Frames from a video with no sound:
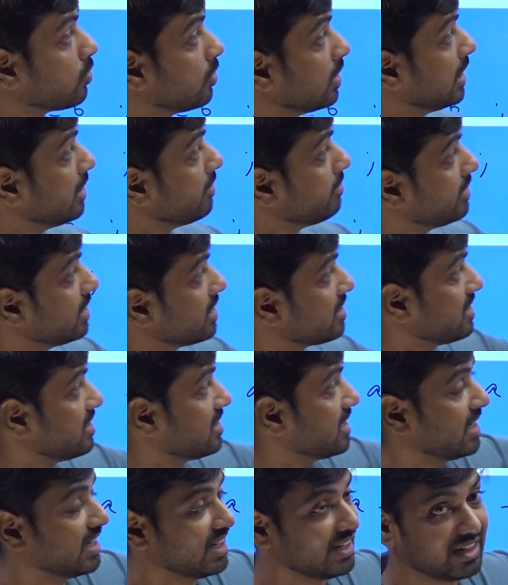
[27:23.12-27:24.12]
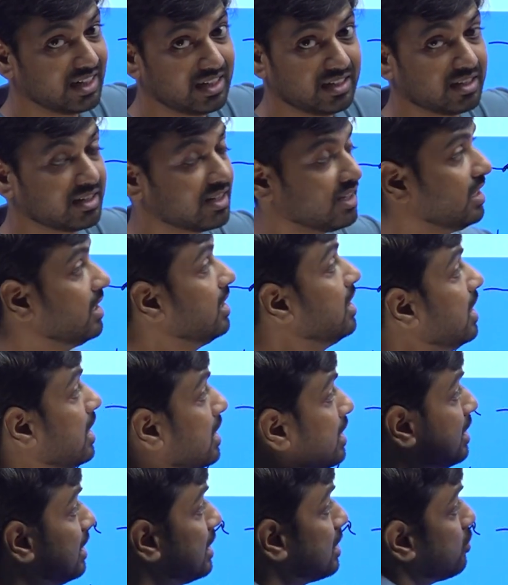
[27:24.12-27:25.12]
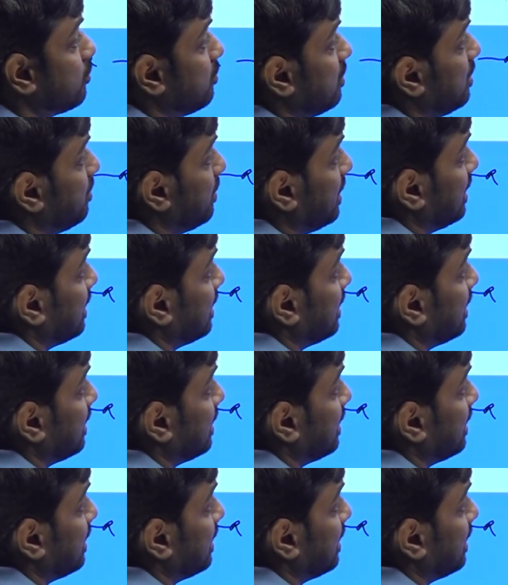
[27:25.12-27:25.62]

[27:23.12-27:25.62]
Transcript: if this is an identity, this will be